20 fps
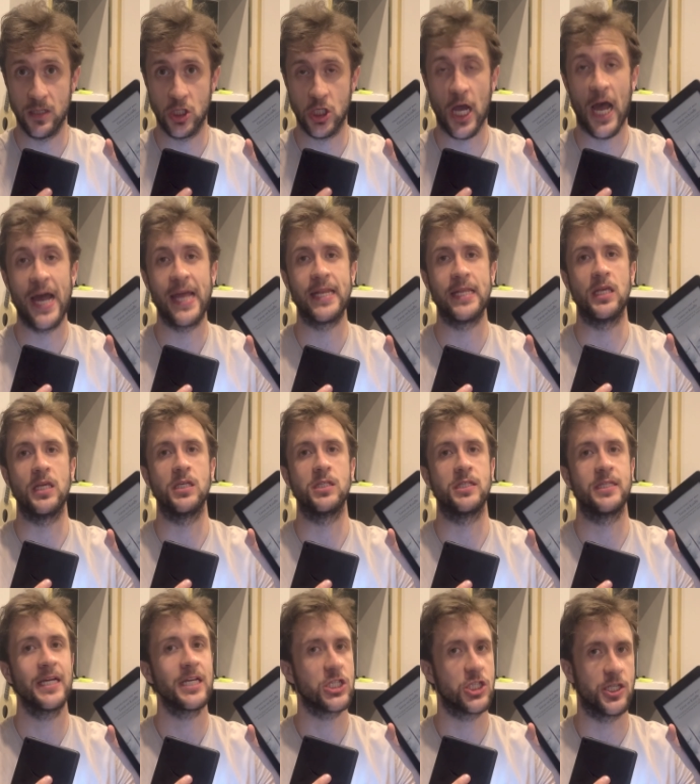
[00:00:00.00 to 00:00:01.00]
Chinese
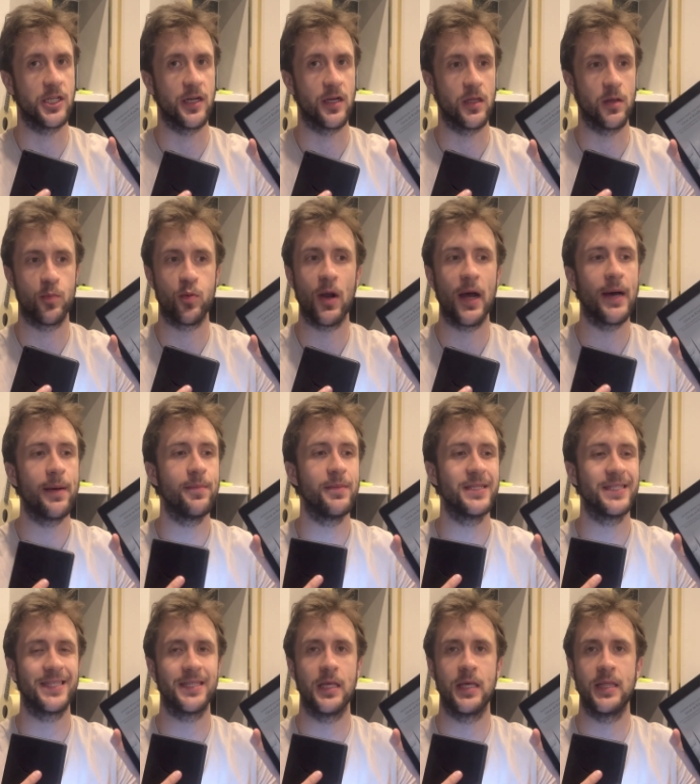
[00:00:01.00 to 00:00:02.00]
dictionary. The problem
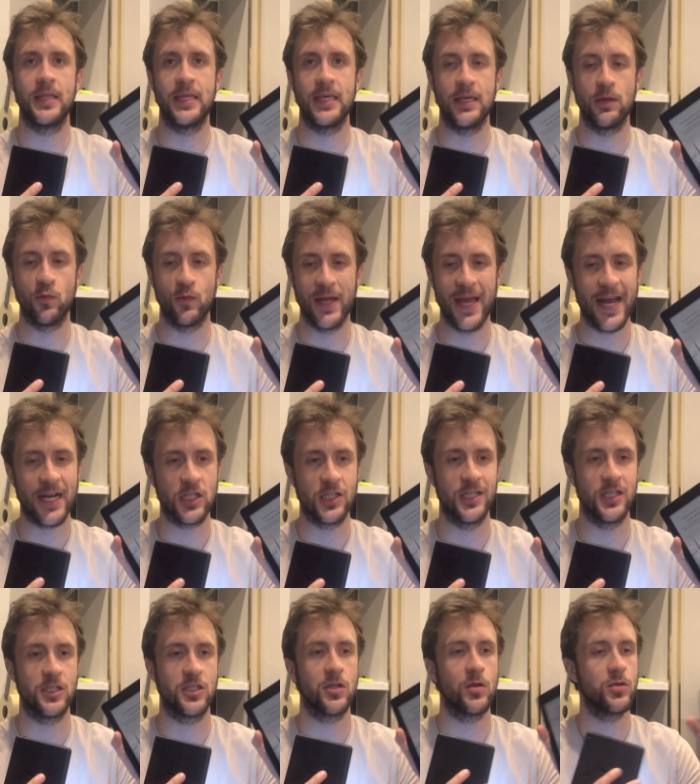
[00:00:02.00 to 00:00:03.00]
is the reaction
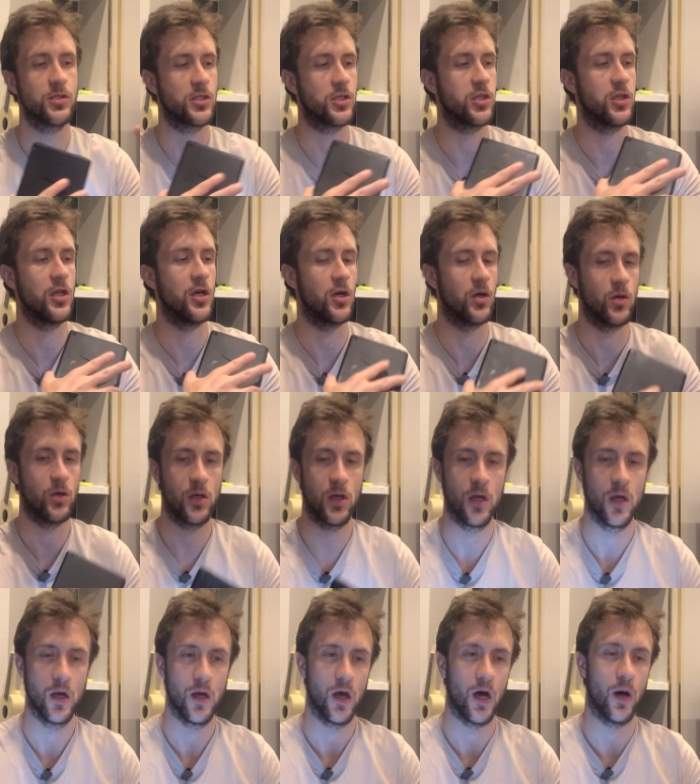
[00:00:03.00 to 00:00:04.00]
is so slow,
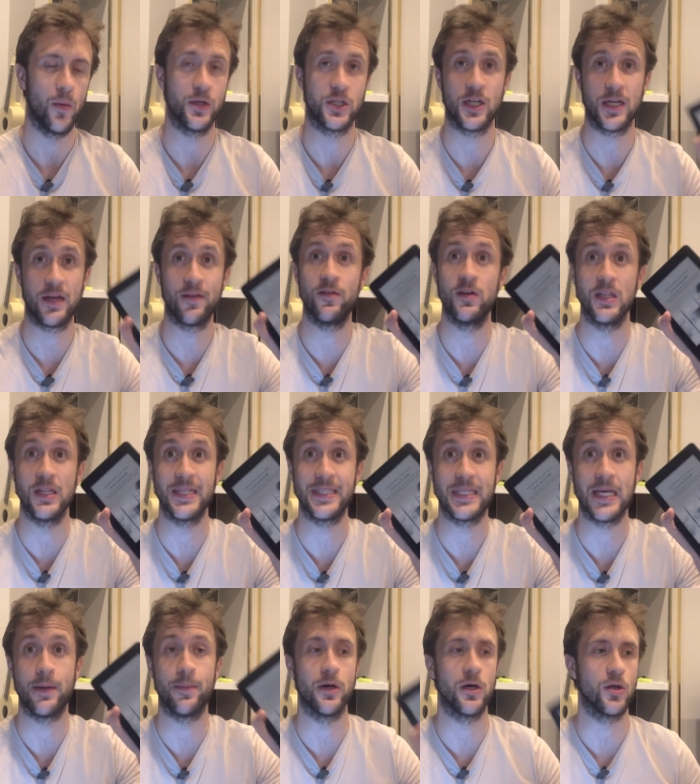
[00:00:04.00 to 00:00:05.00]
which I'll give you a little
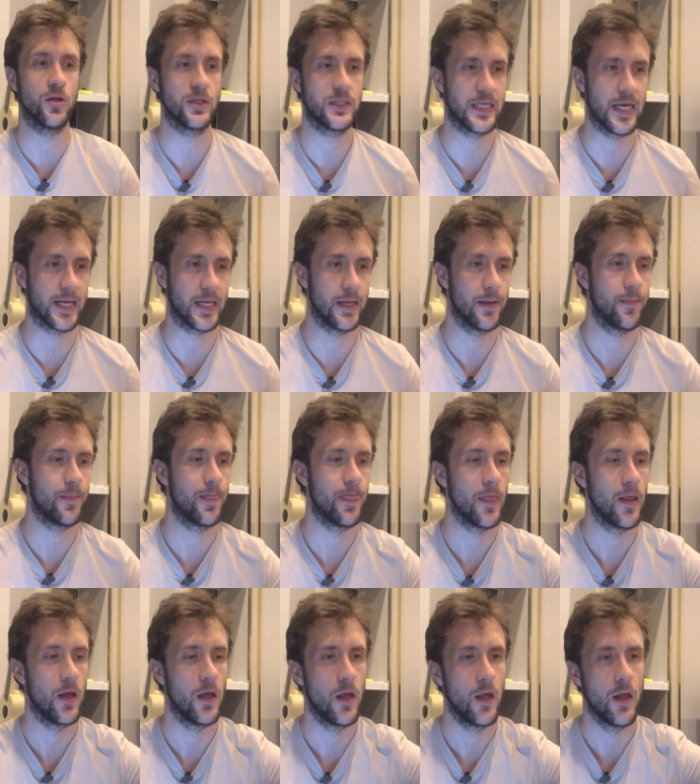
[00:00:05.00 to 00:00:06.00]
demo in a second.
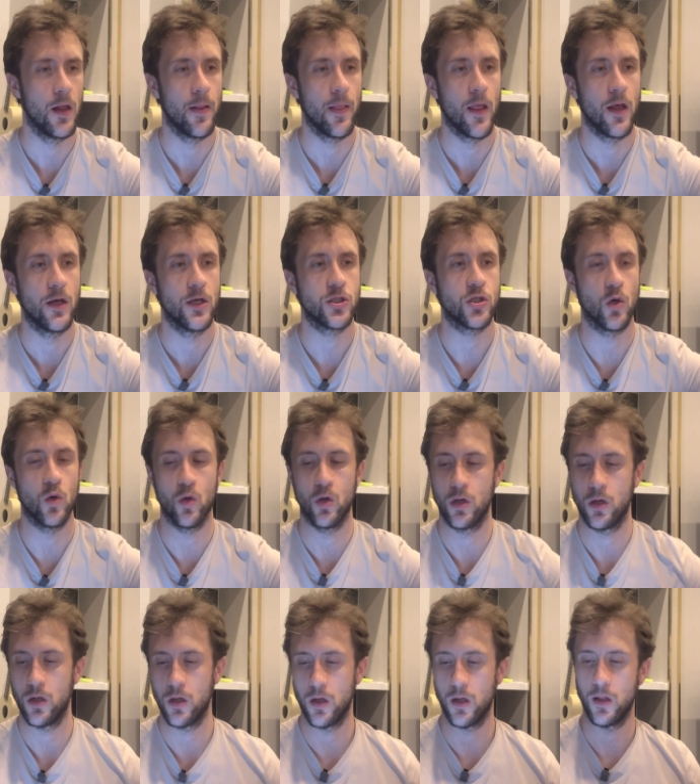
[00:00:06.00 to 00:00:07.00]
So
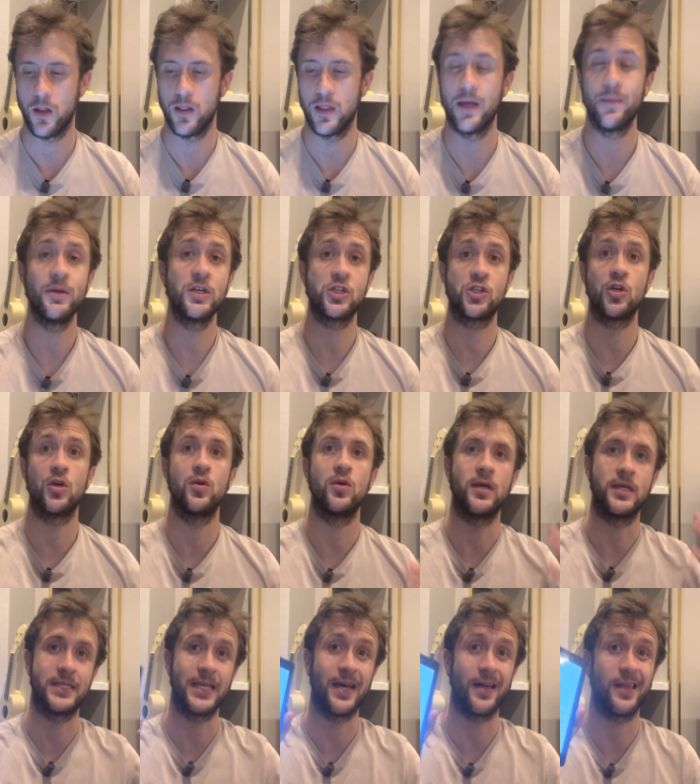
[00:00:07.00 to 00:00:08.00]
let me show you
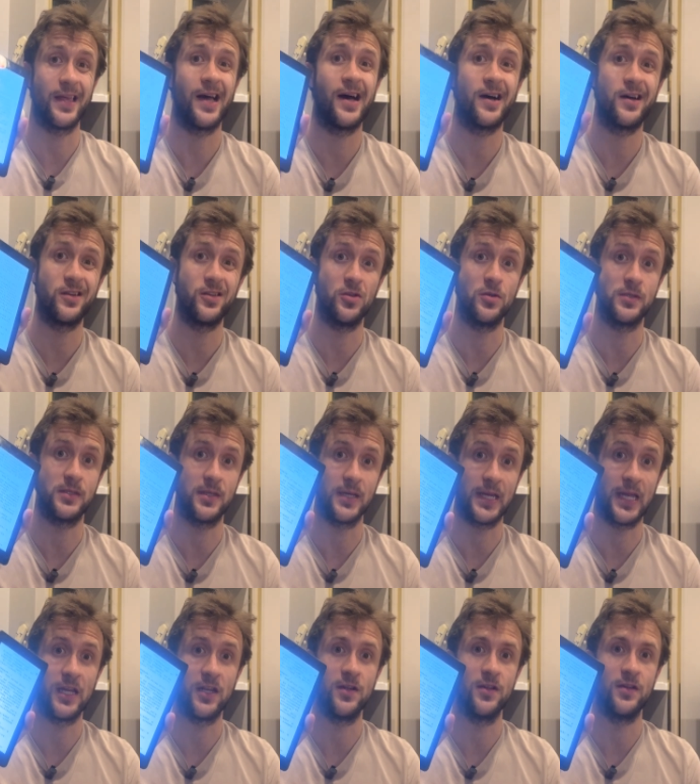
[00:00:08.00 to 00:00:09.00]
exactly how to use the
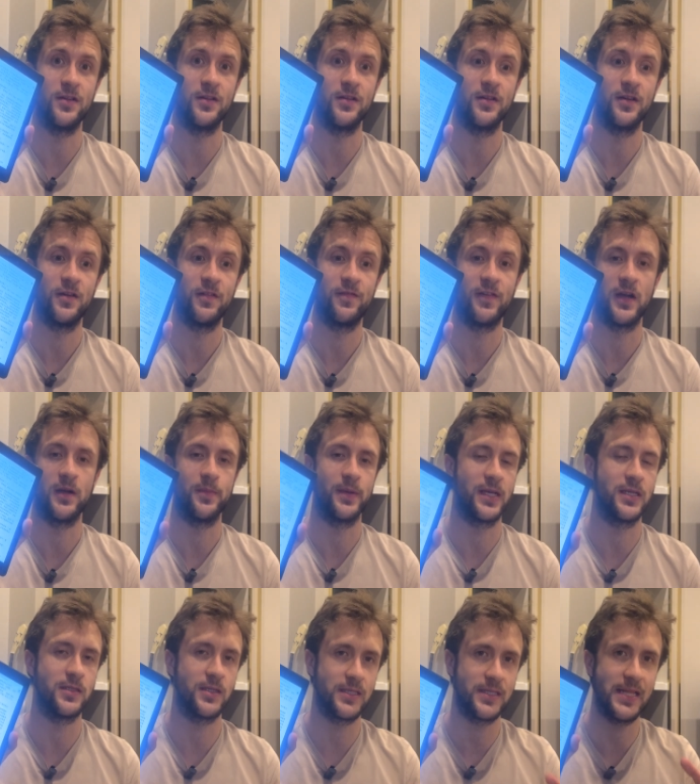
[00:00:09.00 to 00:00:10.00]
Kindle Fire,
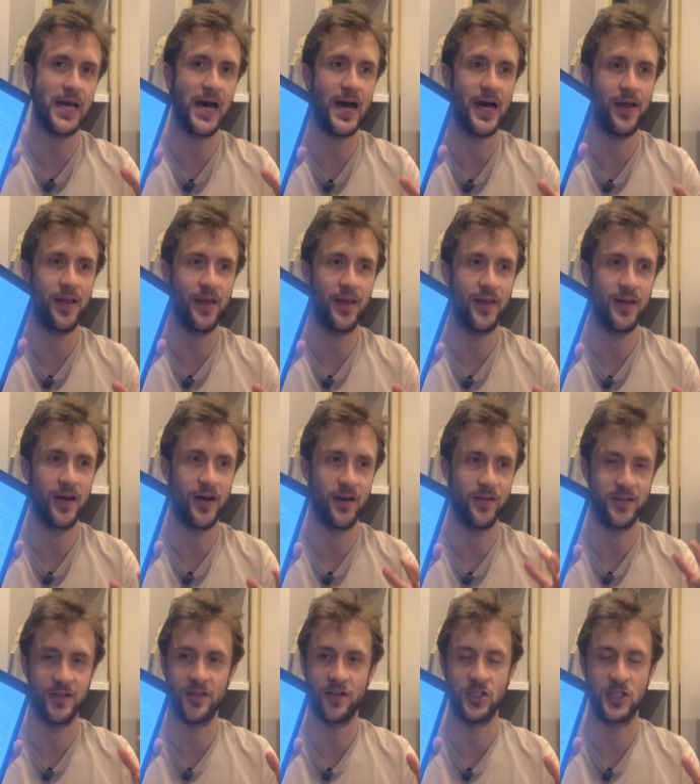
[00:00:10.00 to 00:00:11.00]
because it's not
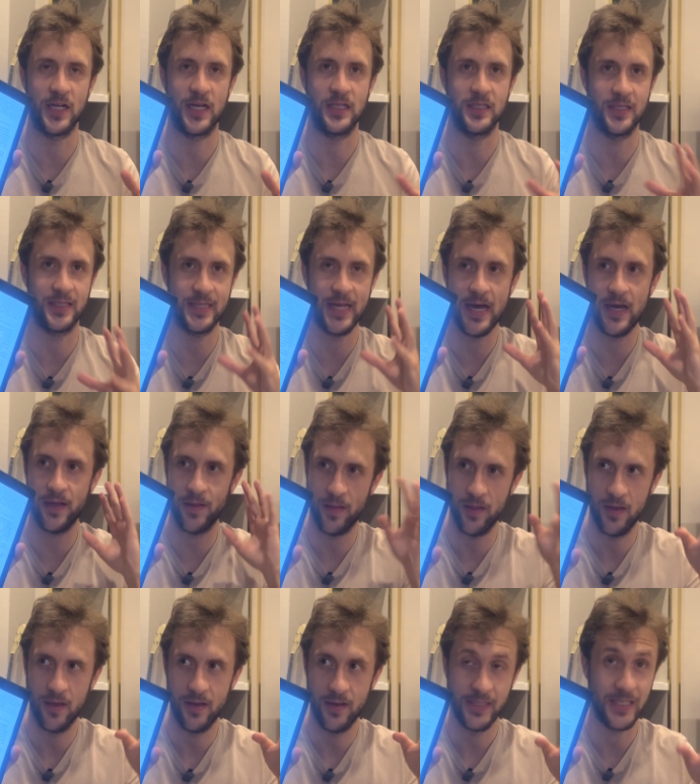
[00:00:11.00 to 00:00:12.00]
to learn Chinese. It's not
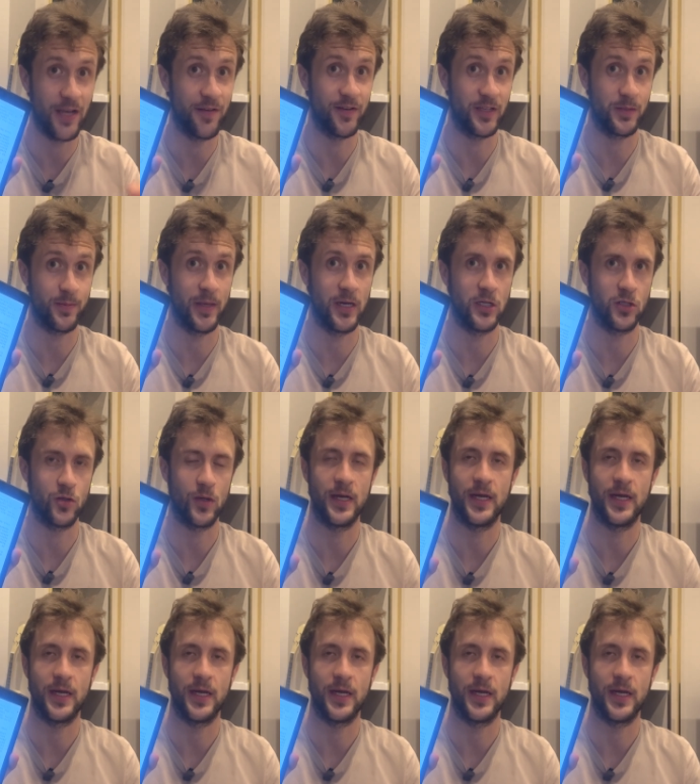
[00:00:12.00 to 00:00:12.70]
self-explanatory.